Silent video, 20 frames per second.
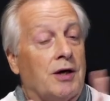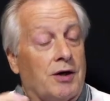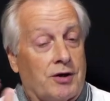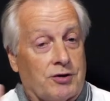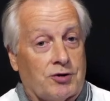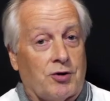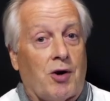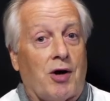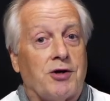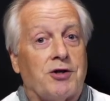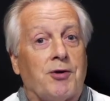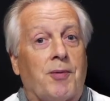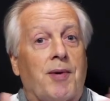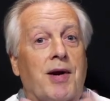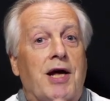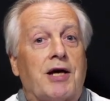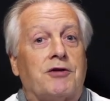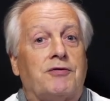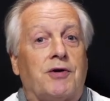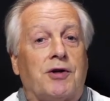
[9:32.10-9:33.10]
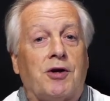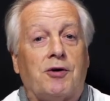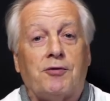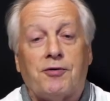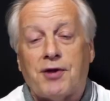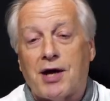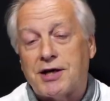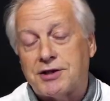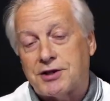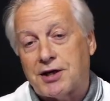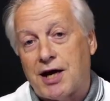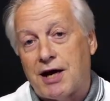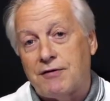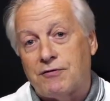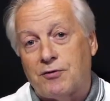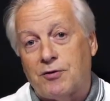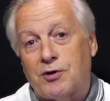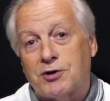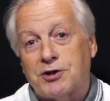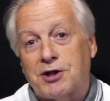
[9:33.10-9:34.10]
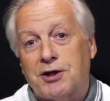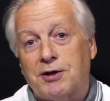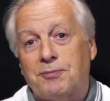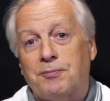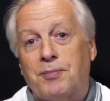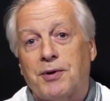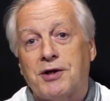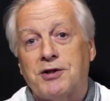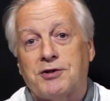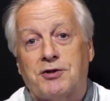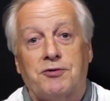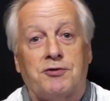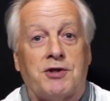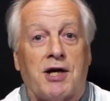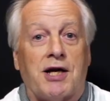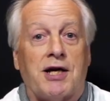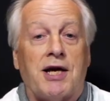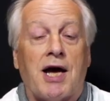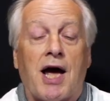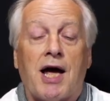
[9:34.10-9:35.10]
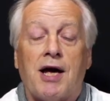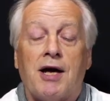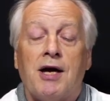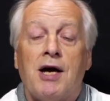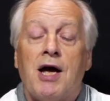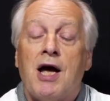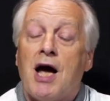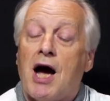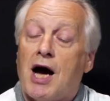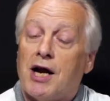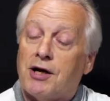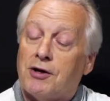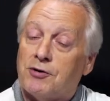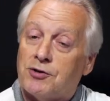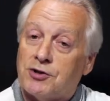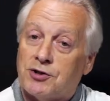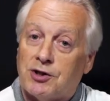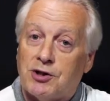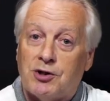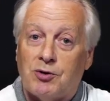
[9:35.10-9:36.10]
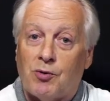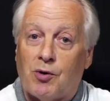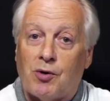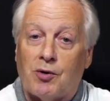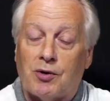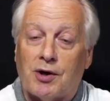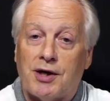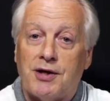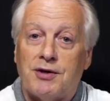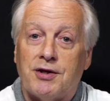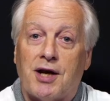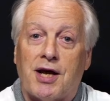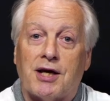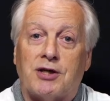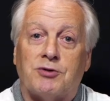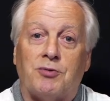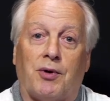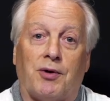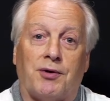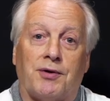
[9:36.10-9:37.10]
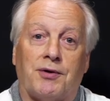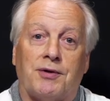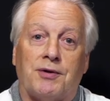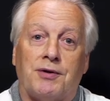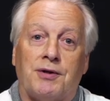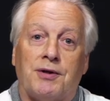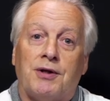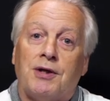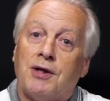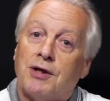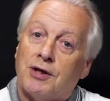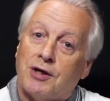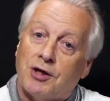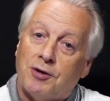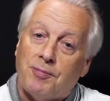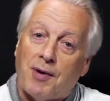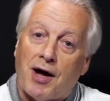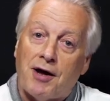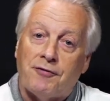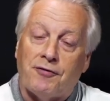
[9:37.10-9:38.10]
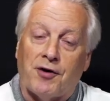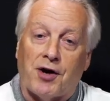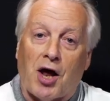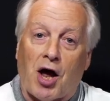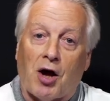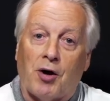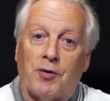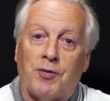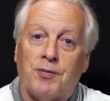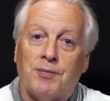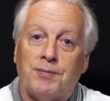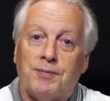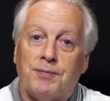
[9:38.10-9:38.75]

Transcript: So until my next video, thanks again for watching. Please do take care and I'll see you all in the next one. Goodbye for now.